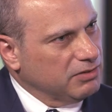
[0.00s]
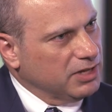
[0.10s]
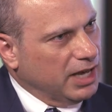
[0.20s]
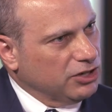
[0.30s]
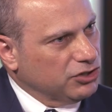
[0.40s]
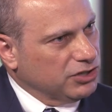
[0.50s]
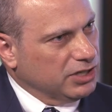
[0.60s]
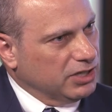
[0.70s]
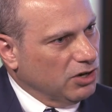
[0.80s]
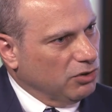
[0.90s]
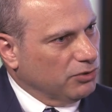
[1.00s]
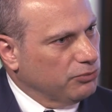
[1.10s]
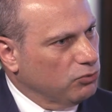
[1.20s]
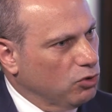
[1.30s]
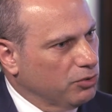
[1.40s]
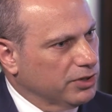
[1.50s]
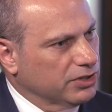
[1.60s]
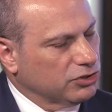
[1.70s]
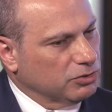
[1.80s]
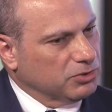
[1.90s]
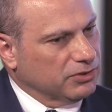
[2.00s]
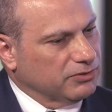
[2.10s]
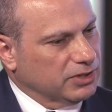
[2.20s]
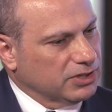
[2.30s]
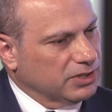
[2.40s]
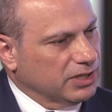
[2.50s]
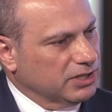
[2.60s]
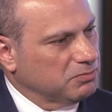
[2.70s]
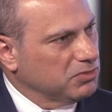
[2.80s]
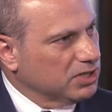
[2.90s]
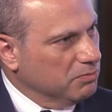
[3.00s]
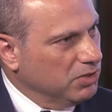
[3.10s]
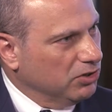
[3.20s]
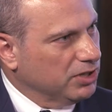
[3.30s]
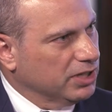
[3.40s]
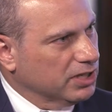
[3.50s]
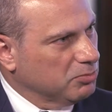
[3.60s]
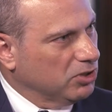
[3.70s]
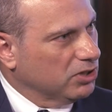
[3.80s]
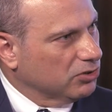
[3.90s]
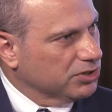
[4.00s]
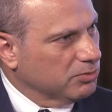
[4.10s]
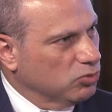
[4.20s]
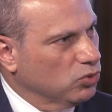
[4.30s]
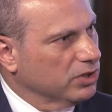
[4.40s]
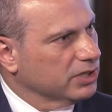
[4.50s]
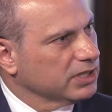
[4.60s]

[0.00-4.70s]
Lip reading: the agency going forward in terms of its stability and its political support?